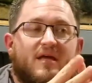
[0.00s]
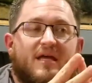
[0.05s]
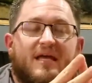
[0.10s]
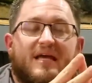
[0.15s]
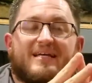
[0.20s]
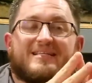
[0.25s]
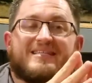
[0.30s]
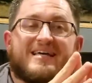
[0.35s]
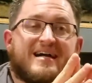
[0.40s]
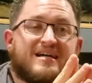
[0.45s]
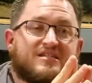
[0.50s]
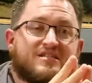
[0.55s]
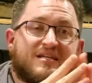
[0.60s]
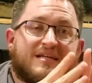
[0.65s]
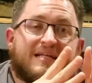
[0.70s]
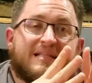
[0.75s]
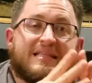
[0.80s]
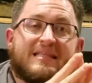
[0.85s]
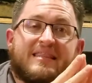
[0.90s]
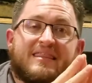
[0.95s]
It's actually
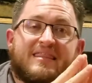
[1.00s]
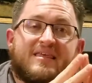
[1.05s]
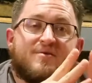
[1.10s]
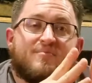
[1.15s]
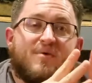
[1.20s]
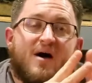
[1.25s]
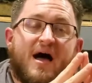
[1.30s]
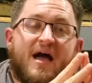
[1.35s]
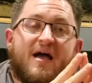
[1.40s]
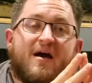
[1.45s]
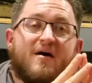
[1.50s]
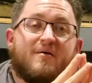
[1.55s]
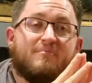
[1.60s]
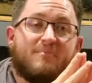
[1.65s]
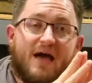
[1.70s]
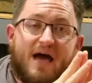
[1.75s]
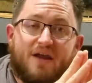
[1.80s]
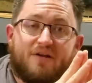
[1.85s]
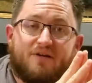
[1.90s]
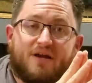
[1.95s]
a lithium-ion
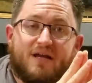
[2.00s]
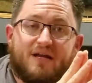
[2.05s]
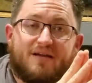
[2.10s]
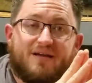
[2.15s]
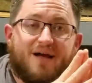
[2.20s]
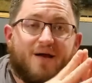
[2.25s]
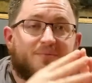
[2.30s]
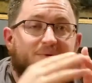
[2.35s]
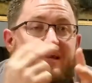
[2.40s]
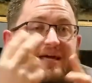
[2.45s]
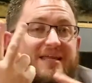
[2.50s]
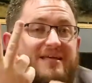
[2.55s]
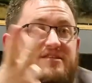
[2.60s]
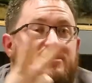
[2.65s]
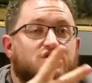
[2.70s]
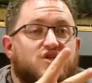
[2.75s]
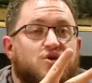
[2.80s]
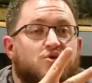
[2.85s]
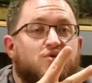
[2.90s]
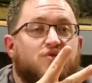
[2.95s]
battery. I'm getting
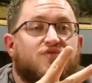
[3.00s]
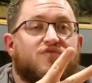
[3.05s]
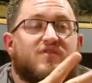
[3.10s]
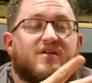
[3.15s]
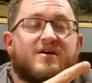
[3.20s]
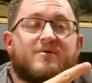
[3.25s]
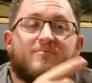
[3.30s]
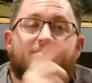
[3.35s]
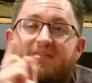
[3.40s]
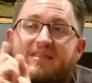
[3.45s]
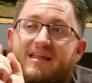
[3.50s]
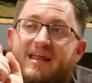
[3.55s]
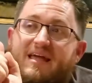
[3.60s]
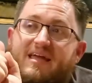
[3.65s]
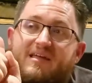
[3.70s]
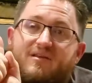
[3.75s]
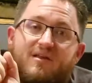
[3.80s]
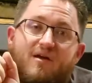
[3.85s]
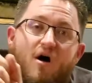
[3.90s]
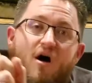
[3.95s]
2 of them that I
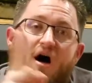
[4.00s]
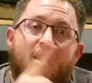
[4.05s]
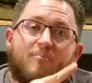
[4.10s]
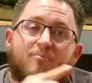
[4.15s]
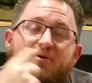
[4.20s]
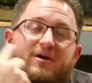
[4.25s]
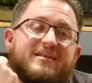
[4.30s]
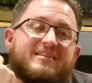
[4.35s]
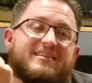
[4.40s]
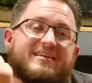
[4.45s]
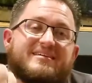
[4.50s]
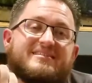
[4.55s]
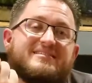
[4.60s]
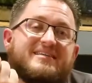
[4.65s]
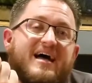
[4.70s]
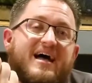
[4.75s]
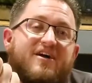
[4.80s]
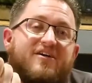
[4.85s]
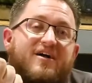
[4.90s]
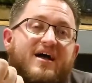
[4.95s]
can operate the
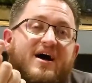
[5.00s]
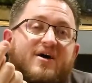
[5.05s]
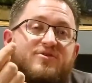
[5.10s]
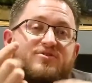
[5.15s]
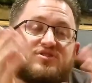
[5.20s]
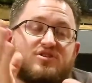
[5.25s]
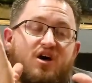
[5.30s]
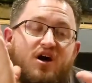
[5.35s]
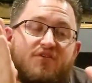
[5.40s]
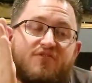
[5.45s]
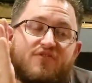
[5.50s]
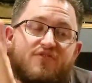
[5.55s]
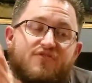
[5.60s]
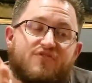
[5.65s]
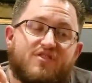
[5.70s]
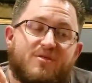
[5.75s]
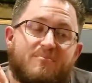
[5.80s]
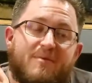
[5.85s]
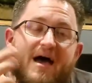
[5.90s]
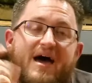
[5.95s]
entire house off
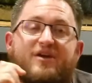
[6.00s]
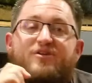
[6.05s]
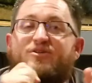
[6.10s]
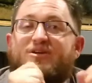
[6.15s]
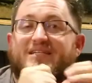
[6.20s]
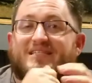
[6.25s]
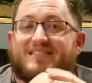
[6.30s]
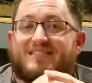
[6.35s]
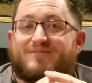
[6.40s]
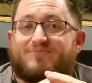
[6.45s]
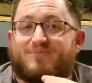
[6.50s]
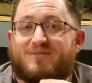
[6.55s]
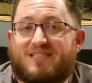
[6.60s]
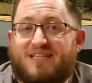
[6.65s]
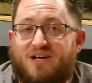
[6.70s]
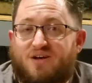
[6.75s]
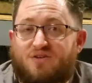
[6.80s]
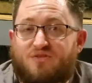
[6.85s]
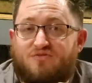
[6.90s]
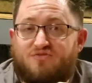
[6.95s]
of the batteries
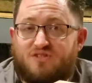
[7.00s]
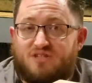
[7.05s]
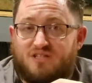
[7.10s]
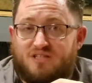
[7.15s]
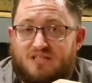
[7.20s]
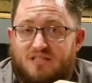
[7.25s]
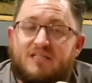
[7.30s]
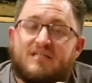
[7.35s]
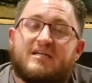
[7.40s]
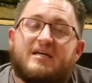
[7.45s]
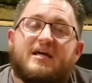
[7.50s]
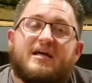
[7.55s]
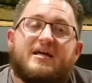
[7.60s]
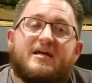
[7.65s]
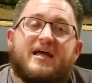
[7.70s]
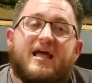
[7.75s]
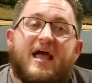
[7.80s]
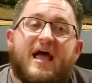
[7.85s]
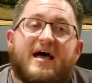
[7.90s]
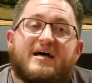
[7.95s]
themselves,
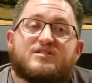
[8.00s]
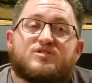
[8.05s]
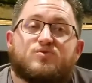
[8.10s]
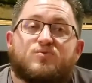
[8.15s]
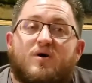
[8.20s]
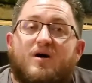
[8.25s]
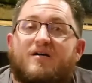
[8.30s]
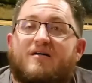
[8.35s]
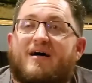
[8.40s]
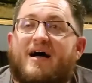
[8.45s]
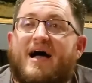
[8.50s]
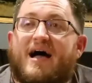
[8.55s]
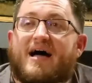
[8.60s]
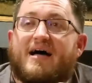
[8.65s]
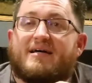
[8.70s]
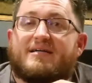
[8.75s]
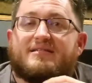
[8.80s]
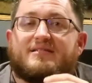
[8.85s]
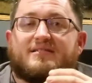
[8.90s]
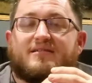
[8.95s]
as well
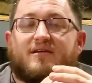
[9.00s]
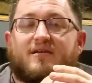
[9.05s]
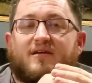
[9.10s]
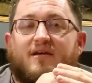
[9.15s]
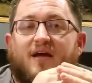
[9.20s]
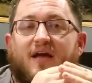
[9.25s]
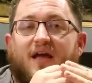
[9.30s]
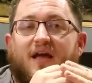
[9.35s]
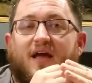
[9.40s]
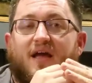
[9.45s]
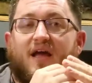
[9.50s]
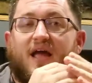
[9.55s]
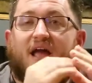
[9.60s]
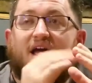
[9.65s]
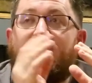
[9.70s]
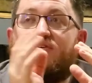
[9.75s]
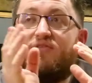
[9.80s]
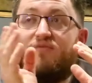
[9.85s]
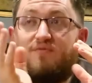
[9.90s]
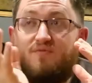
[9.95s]
as,
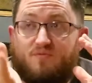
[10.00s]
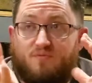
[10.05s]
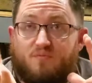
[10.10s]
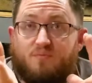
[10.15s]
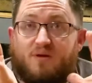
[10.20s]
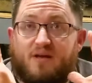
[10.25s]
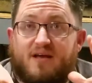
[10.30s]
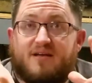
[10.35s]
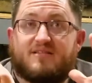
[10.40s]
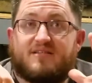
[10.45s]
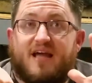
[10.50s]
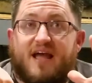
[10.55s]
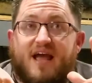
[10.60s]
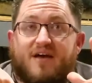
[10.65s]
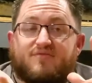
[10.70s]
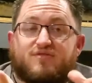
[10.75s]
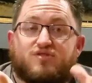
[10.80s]
because I have